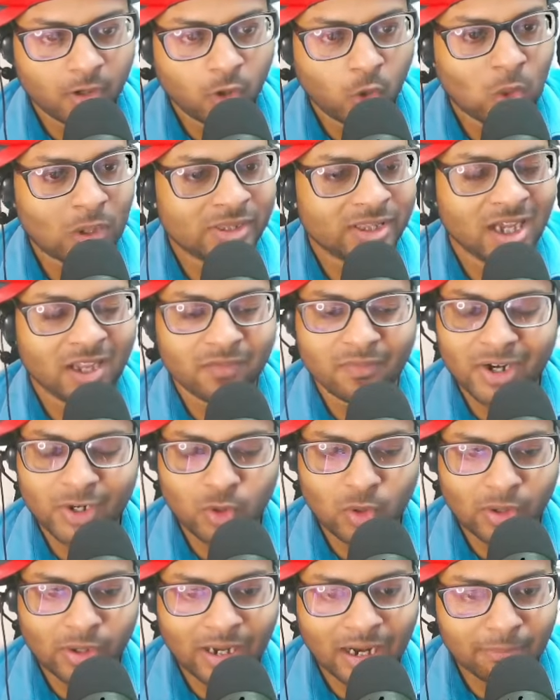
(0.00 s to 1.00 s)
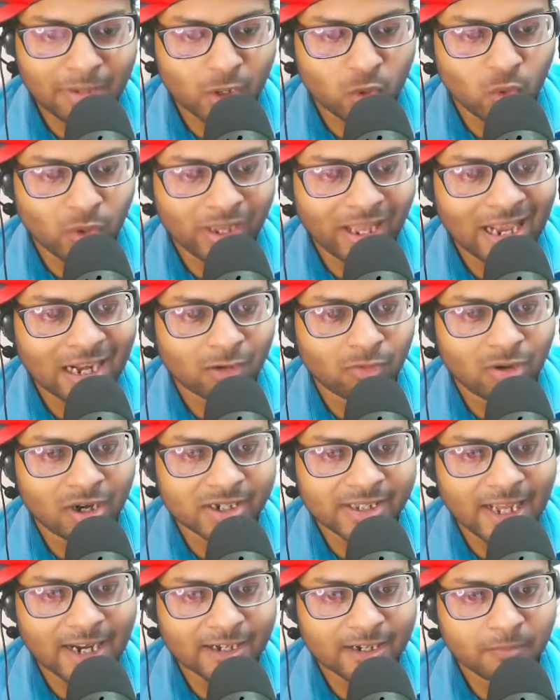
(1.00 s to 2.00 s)
When the event will come, I will
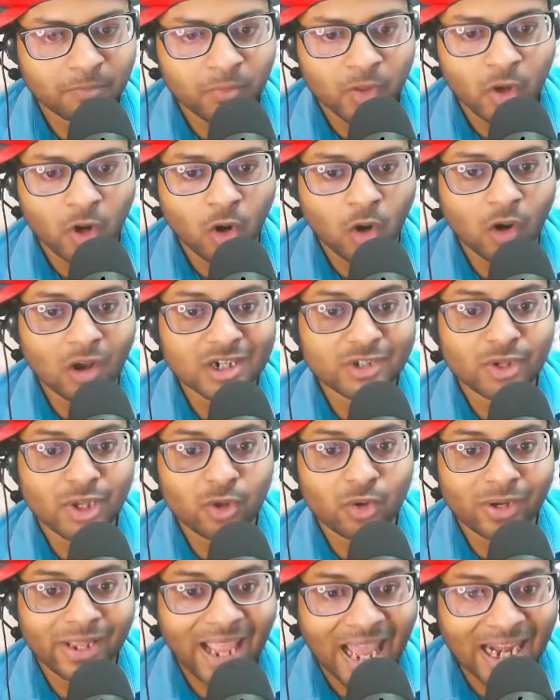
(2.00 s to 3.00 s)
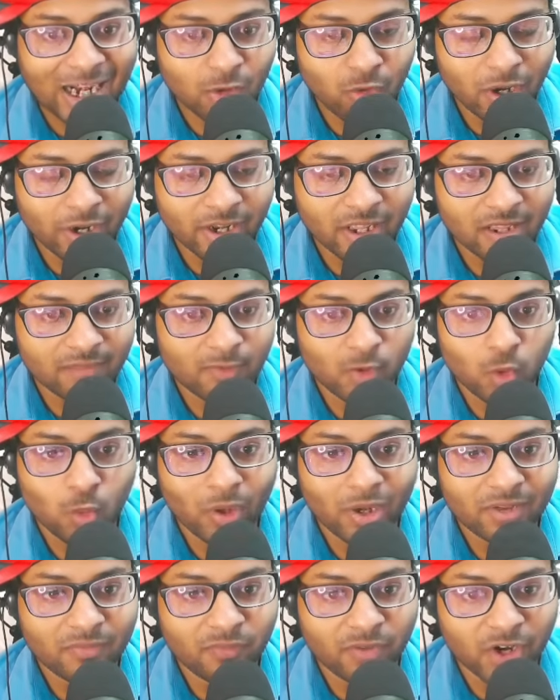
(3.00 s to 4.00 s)
calculate that. Also, I will calculate if you
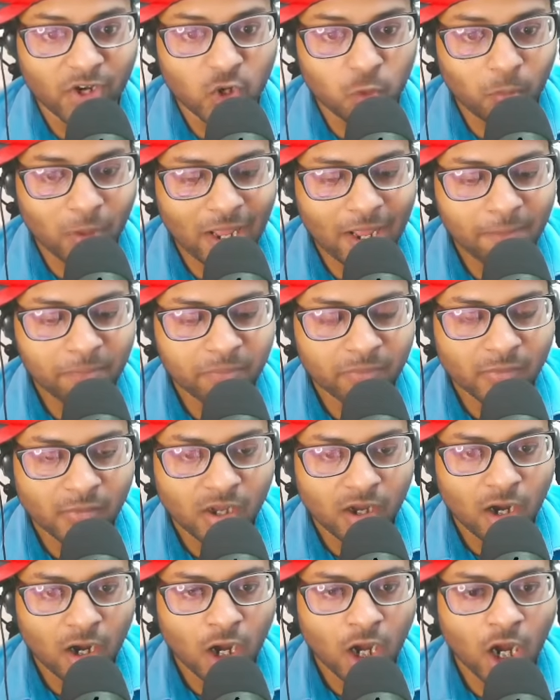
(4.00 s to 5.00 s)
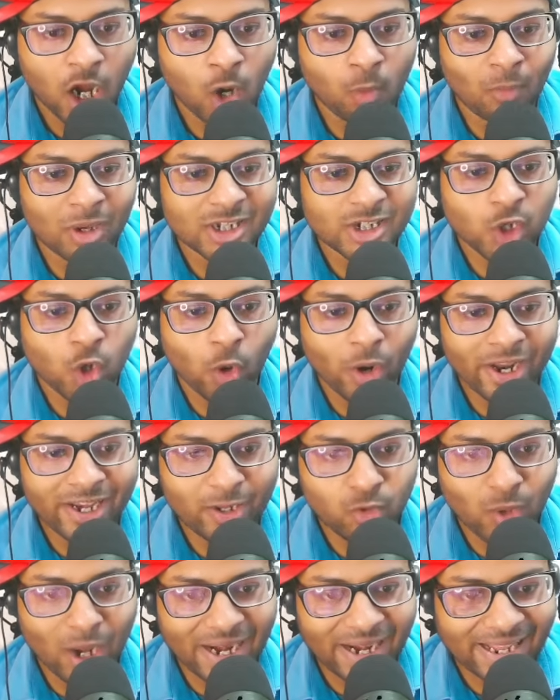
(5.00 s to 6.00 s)
are a free to play, how much coin
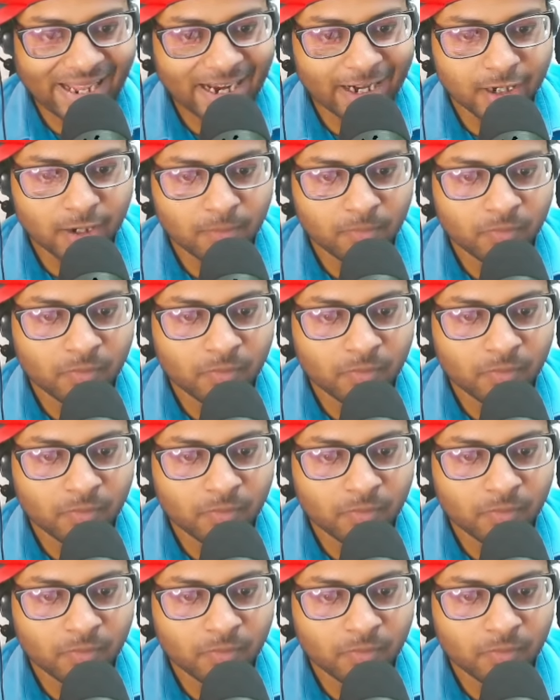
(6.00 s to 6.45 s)
you can get